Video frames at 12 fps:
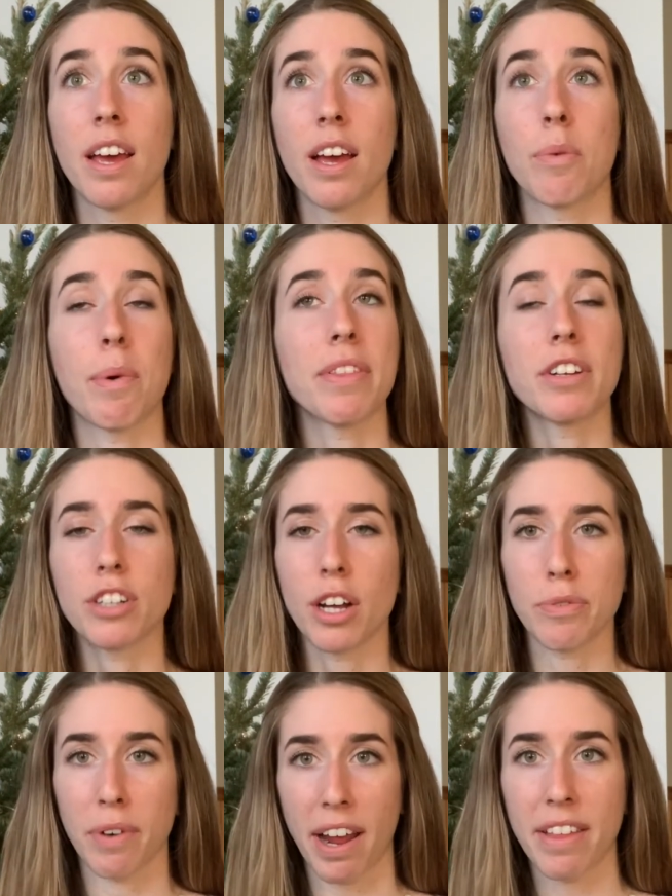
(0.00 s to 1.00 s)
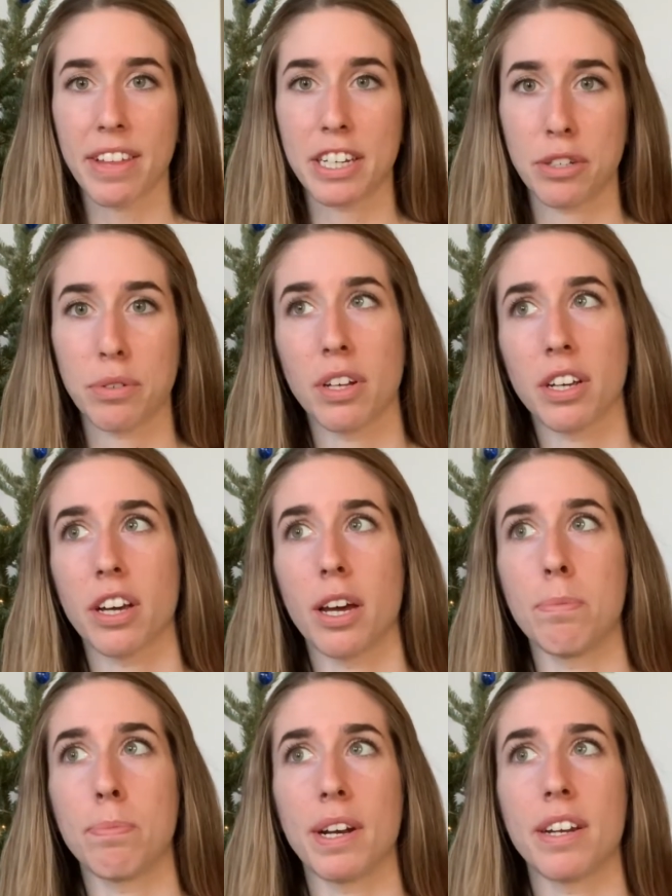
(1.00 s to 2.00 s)
when they're done right, they do look good,
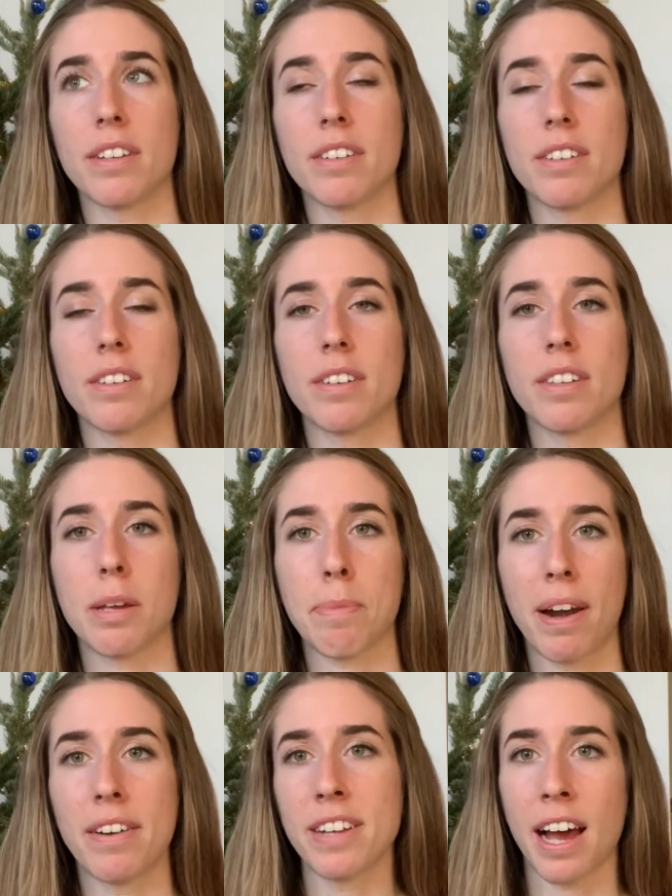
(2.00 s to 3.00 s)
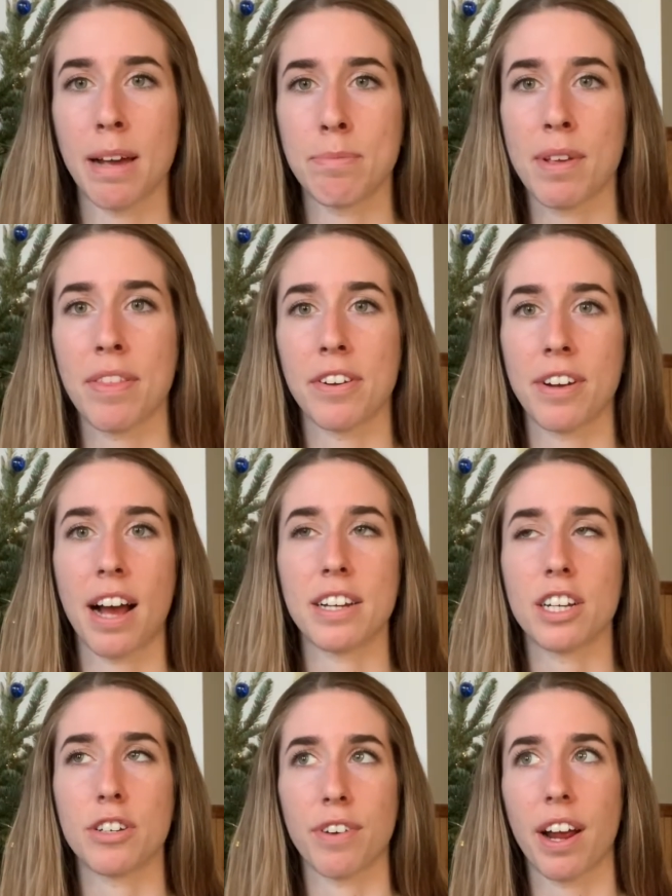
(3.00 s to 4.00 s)
but the amount of times that they're not
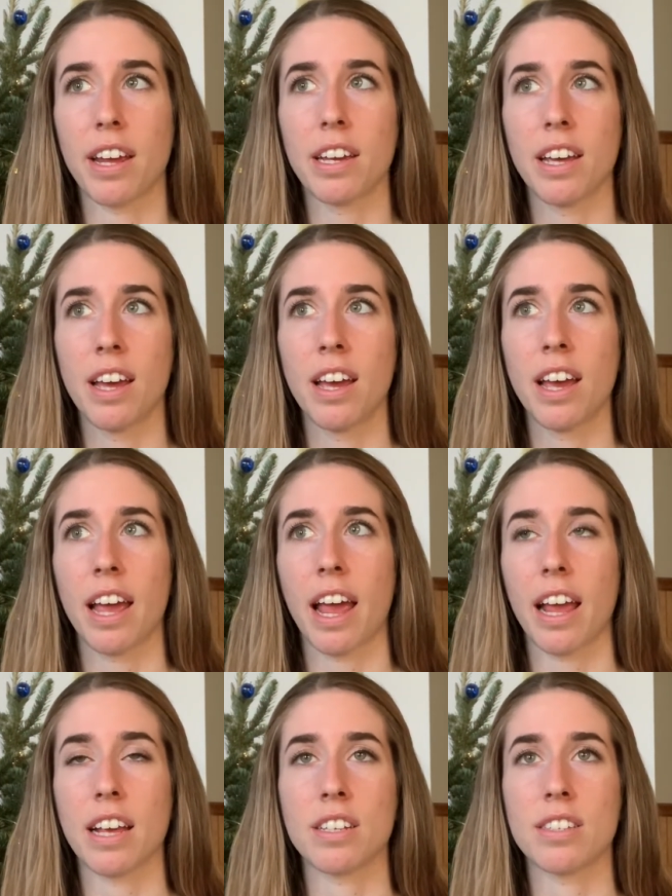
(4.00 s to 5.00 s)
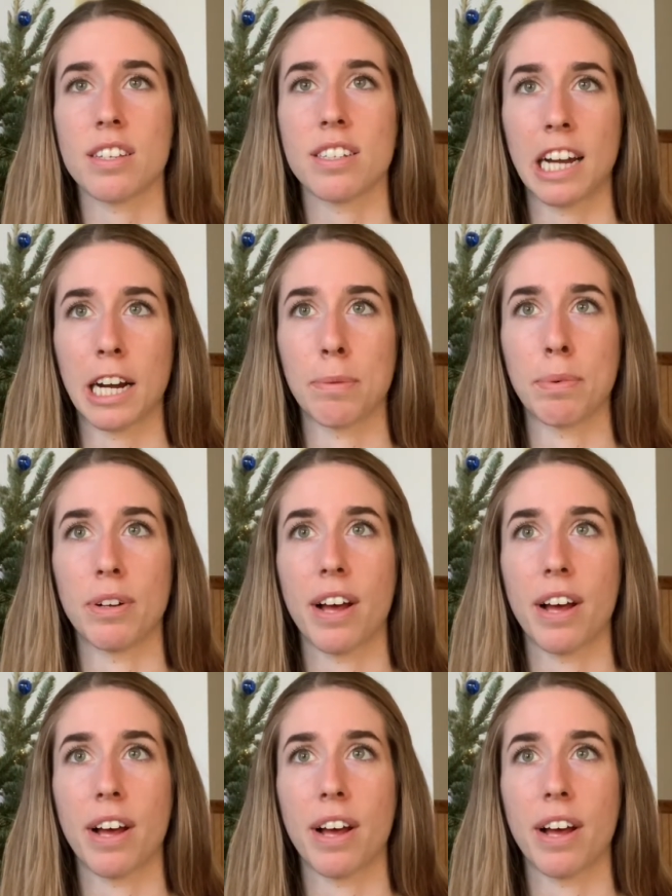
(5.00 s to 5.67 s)
done right is terrible.